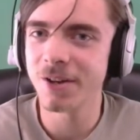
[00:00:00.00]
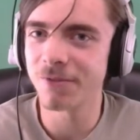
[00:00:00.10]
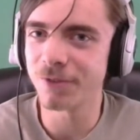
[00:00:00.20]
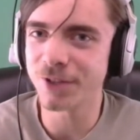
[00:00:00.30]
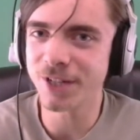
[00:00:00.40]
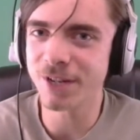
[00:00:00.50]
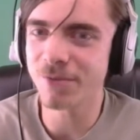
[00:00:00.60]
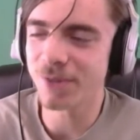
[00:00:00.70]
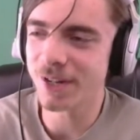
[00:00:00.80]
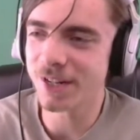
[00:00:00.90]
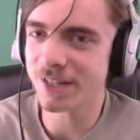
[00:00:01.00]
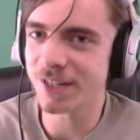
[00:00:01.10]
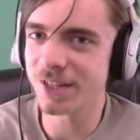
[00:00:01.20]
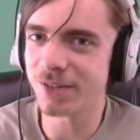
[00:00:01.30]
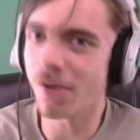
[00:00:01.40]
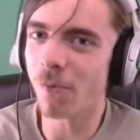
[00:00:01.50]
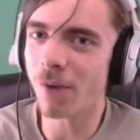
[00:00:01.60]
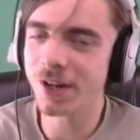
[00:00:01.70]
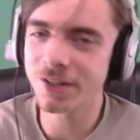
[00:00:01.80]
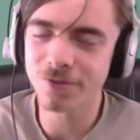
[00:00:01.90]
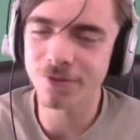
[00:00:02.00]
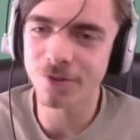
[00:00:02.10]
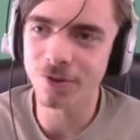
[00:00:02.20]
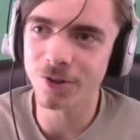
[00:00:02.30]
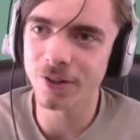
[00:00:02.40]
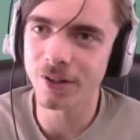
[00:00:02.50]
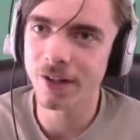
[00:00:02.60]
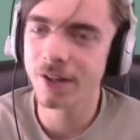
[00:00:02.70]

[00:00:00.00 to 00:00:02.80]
First, it was his wonderful